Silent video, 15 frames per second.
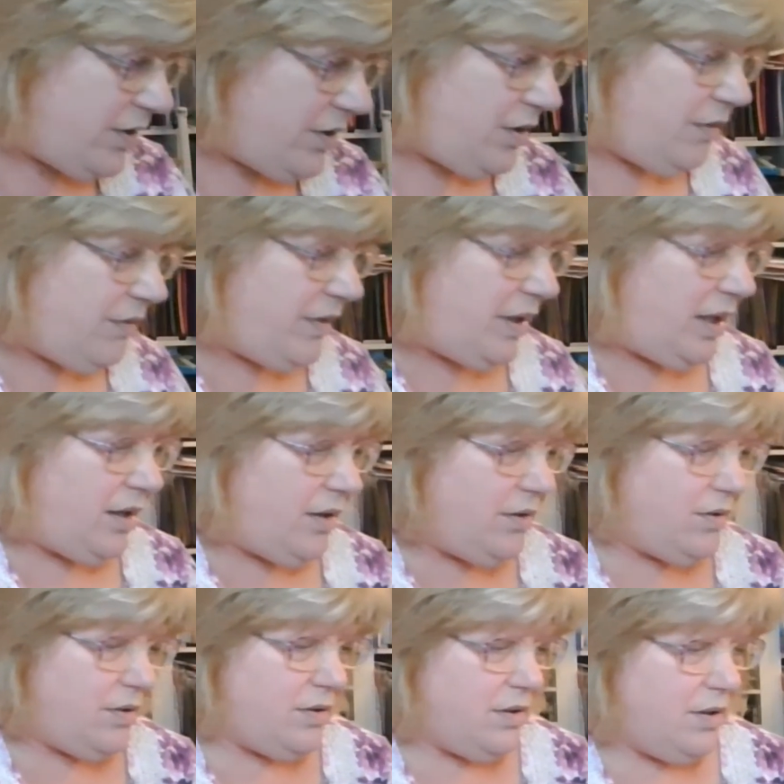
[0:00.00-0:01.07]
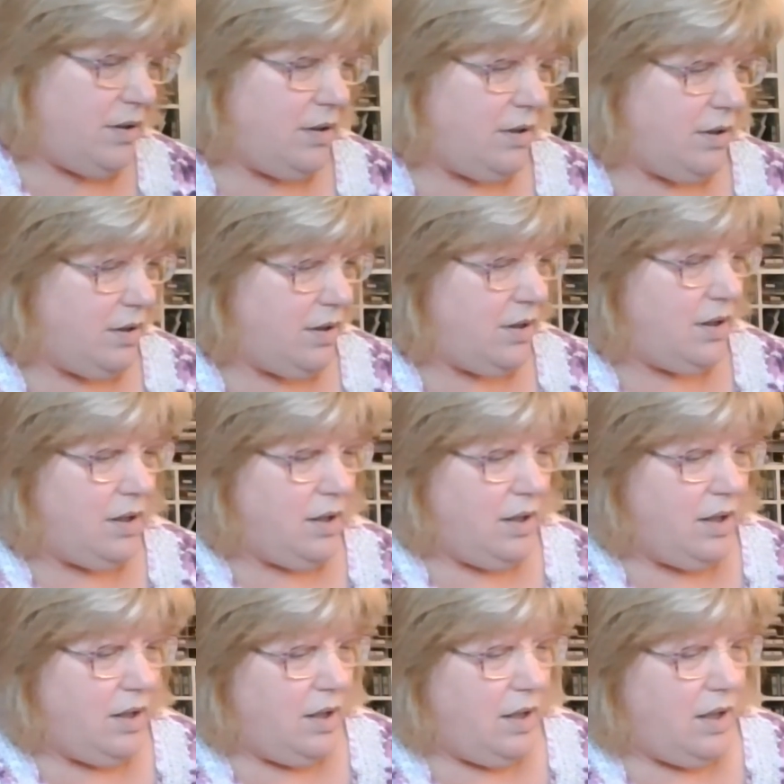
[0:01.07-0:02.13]
2 videos.
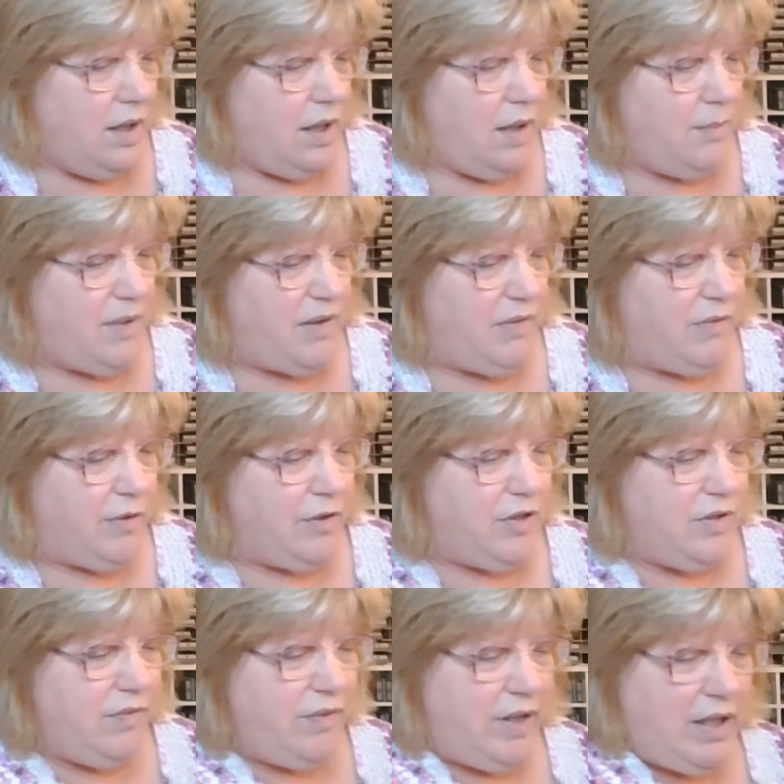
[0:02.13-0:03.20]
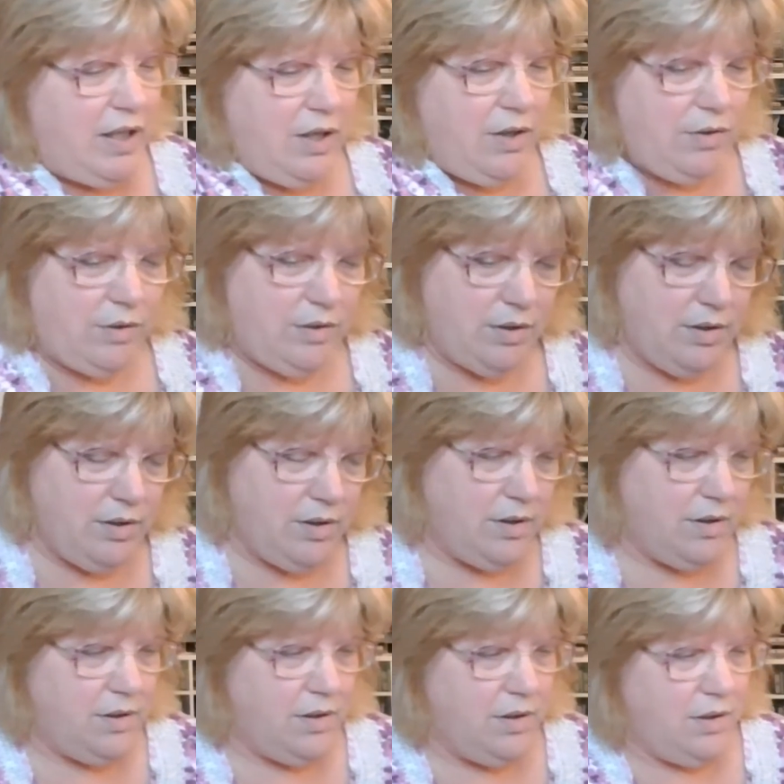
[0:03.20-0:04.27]
In my first video,
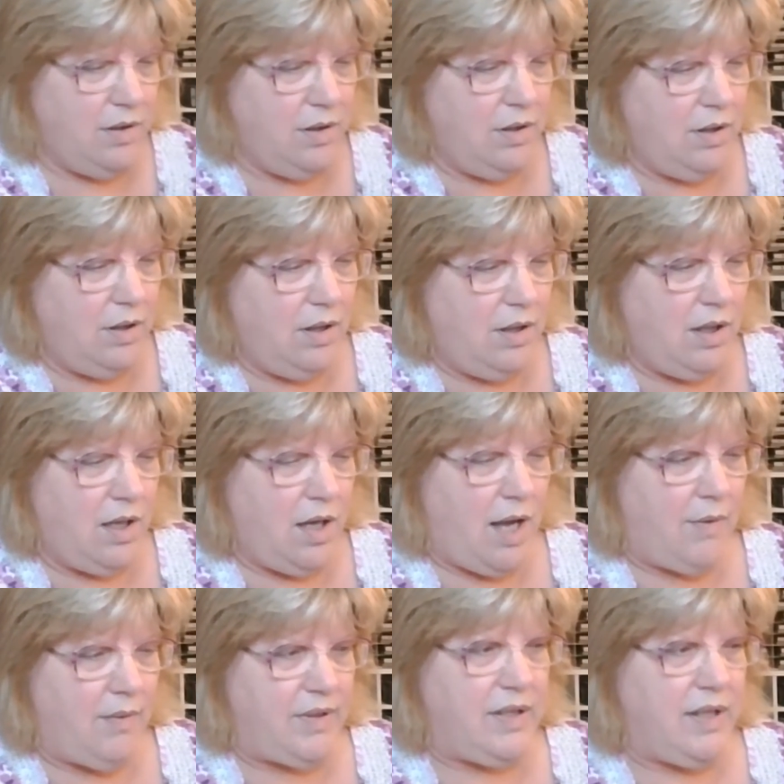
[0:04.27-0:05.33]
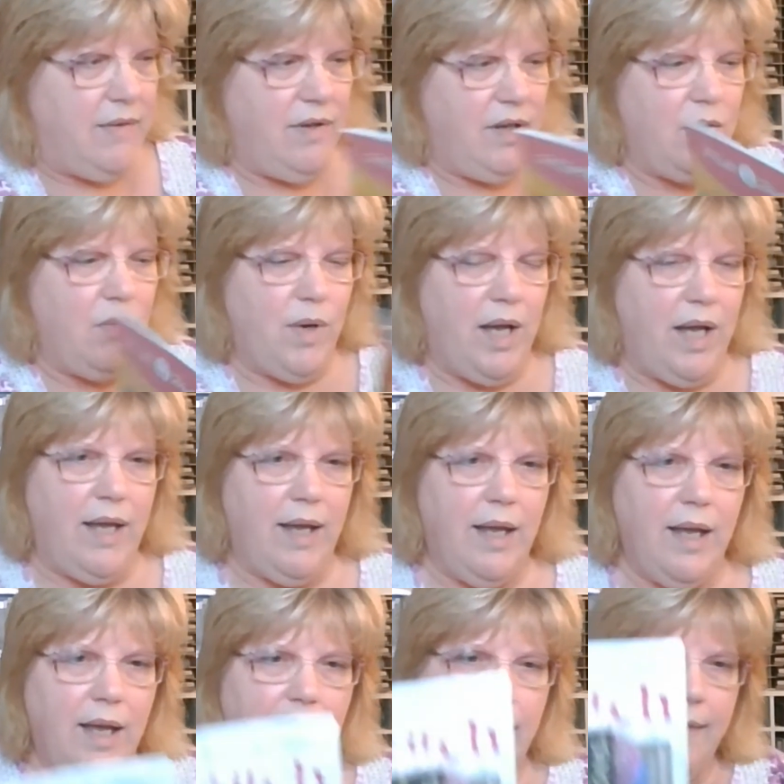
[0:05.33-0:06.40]
I was giving away
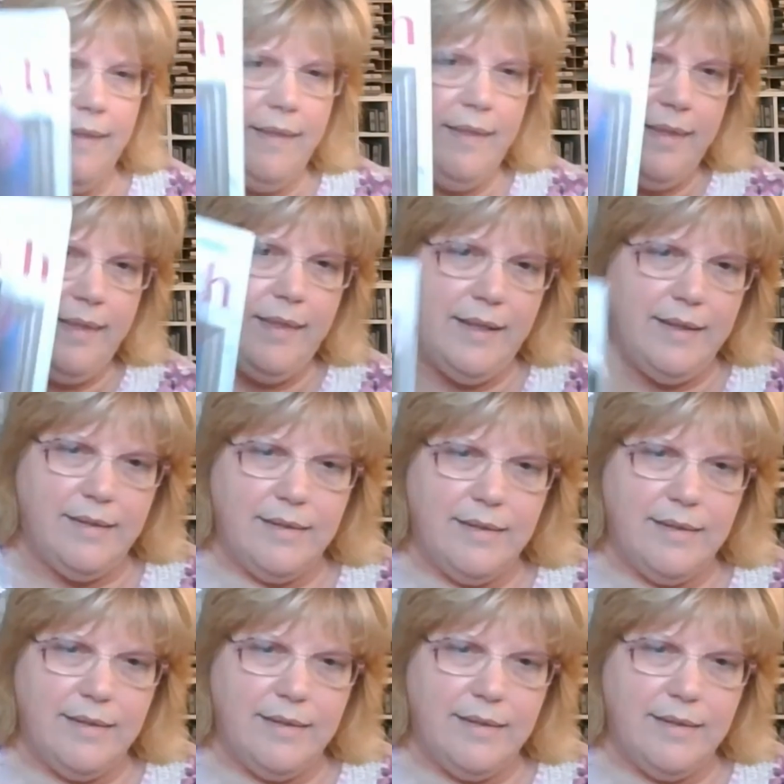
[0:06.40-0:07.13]
this